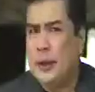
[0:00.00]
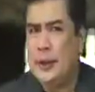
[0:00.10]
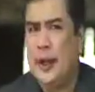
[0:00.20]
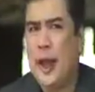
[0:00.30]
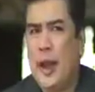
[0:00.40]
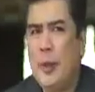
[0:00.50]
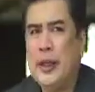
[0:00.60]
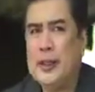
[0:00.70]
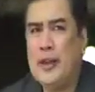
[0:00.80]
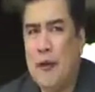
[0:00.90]
Today, we
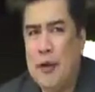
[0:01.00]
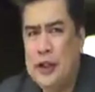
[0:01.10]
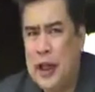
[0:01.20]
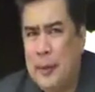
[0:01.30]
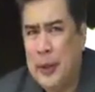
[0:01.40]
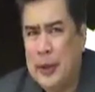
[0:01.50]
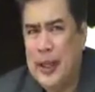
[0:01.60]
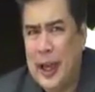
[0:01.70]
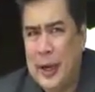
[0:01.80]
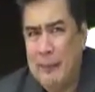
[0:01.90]
discover German
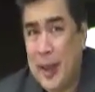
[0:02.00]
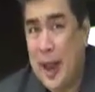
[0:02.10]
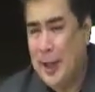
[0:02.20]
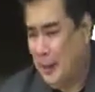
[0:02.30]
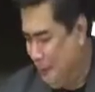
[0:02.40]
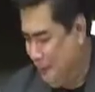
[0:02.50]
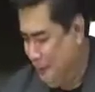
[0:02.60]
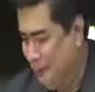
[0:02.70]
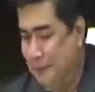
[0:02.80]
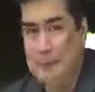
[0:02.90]
cuisine and
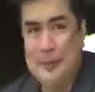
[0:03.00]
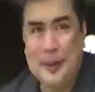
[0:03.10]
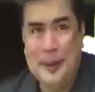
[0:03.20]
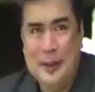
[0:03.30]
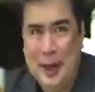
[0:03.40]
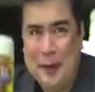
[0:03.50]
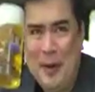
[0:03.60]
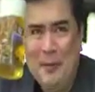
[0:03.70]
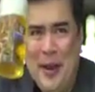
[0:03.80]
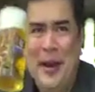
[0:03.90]

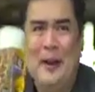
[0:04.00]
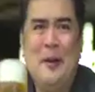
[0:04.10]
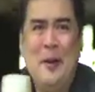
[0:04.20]
German beer.